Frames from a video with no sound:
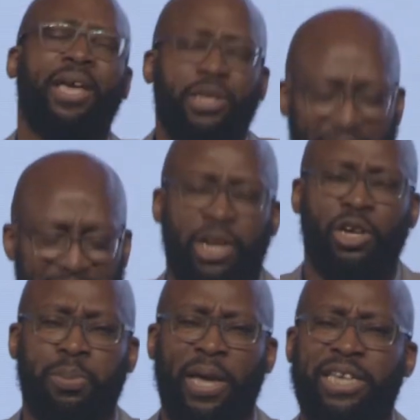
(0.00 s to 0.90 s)
in those
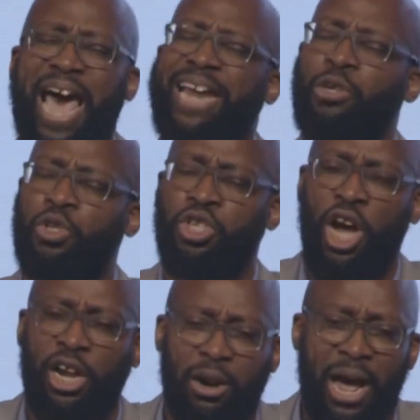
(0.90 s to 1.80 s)
places, and you
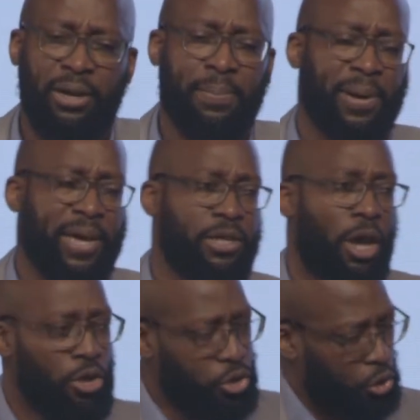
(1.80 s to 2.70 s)
turn around the place
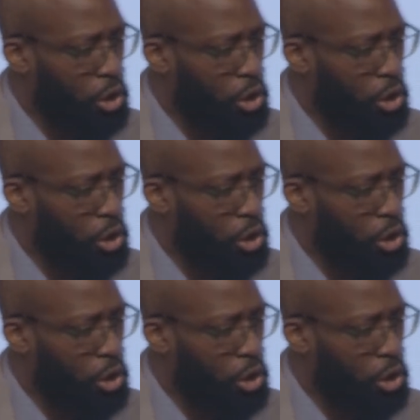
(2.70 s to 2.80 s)
to the